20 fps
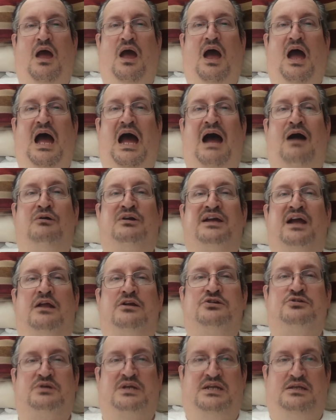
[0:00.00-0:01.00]
Our
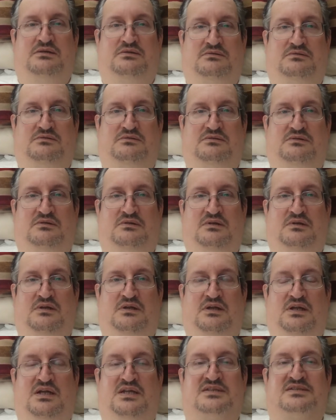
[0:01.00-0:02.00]
country
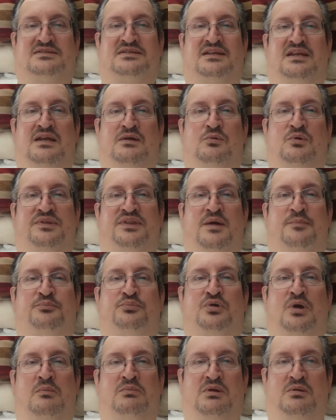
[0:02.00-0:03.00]
is sitting with a
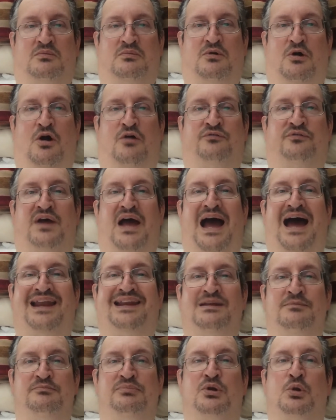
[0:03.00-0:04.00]
problem of
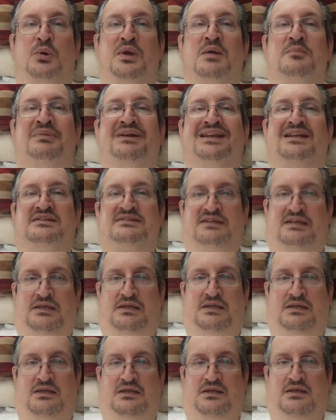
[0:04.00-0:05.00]
unemployability
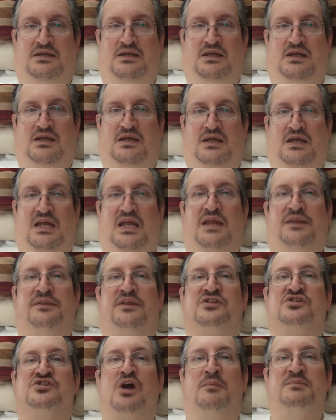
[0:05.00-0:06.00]
in the
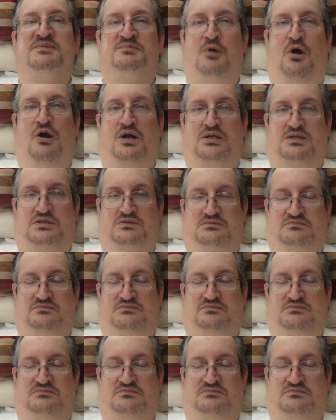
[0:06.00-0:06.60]
jobs market,